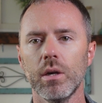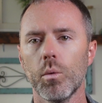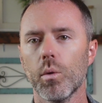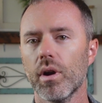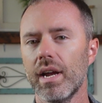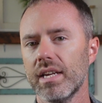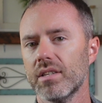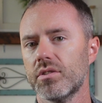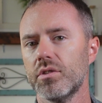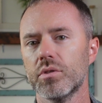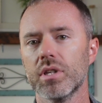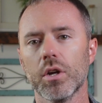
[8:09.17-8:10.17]
whereas
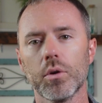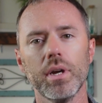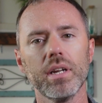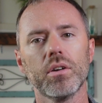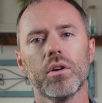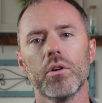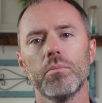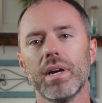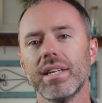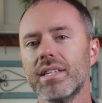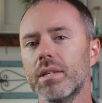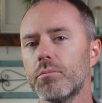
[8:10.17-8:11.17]
using a credit card
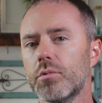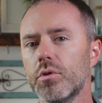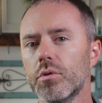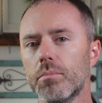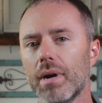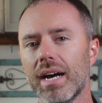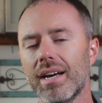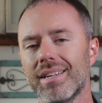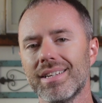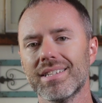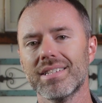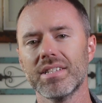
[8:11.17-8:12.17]
might tempt you to buy
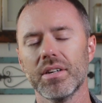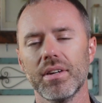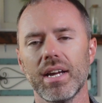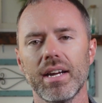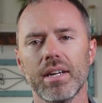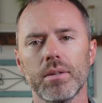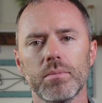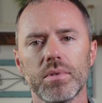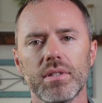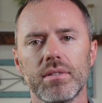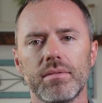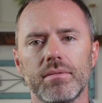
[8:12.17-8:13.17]
unnecessary items.